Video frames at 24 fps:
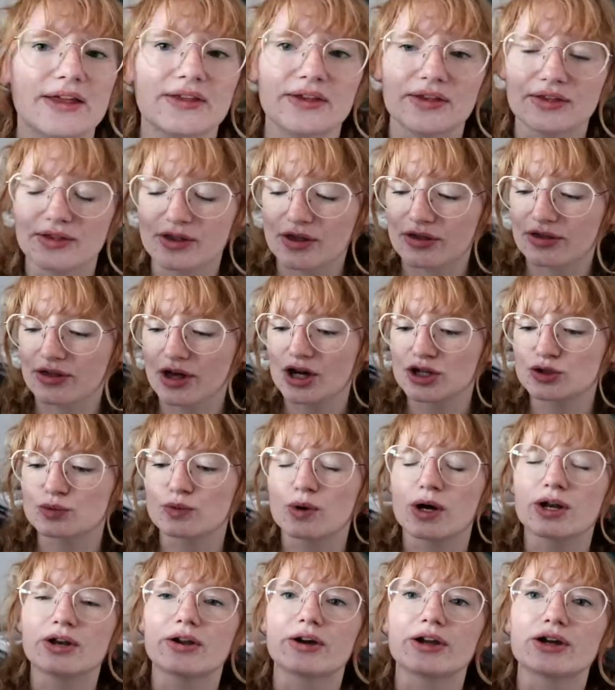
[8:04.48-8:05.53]
And then the third
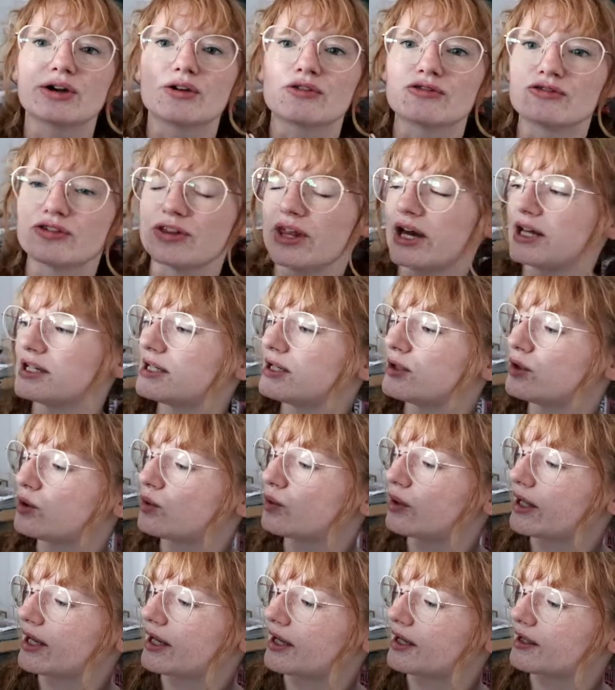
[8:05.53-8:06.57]
one I got for that
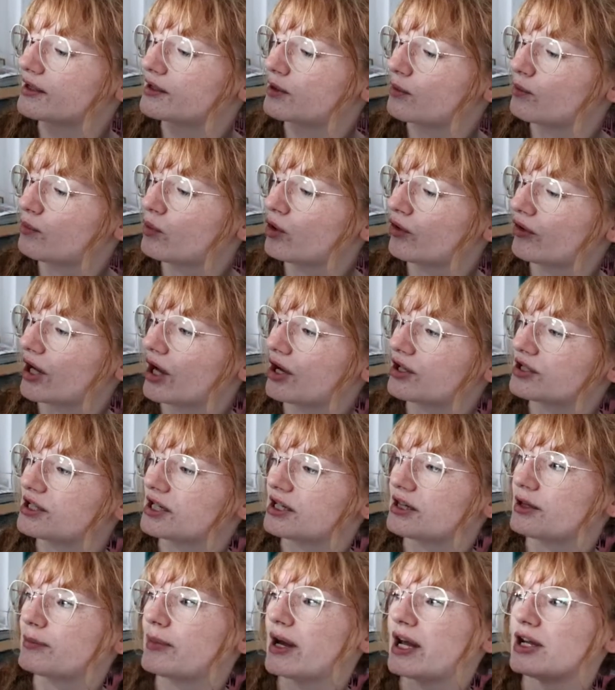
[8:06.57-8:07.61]
deal is
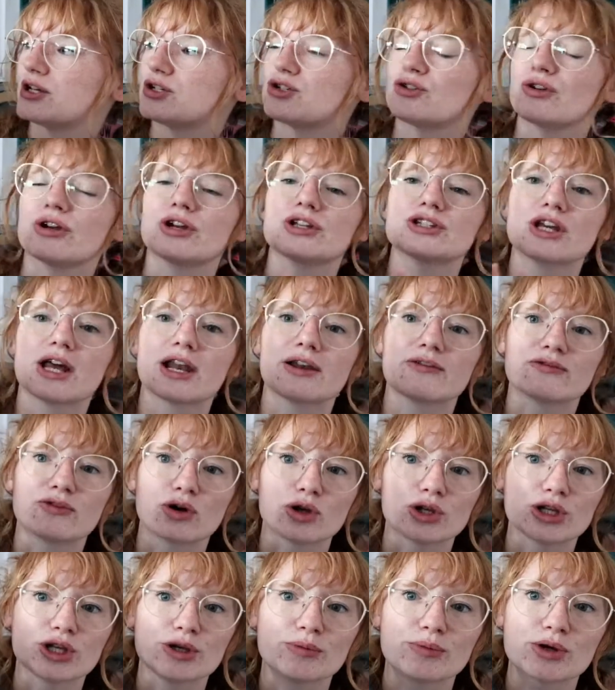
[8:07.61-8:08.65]
Moriarty the Patriot
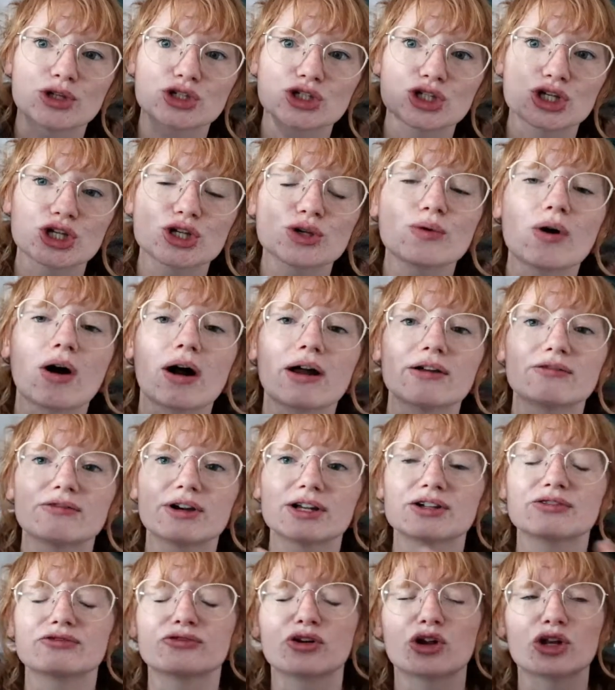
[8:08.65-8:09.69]
Volume 2. I
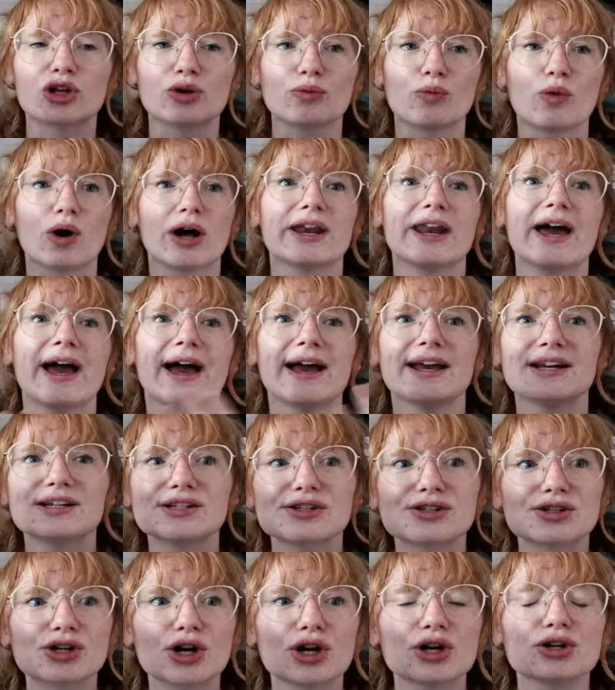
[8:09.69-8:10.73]
read Volume 1
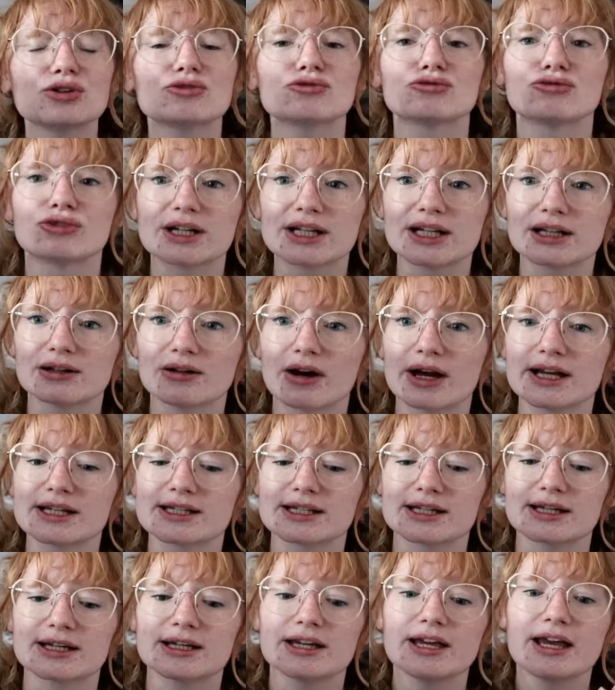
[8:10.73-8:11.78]
ages ago, really
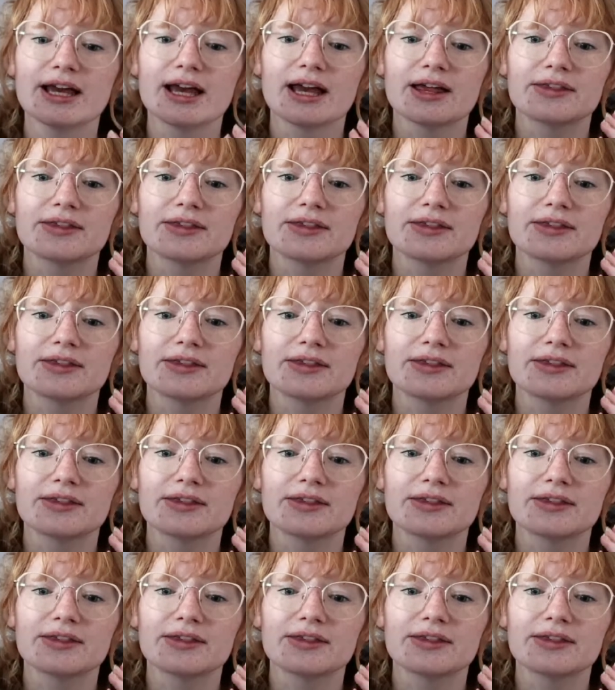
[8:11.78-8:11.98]
liked it.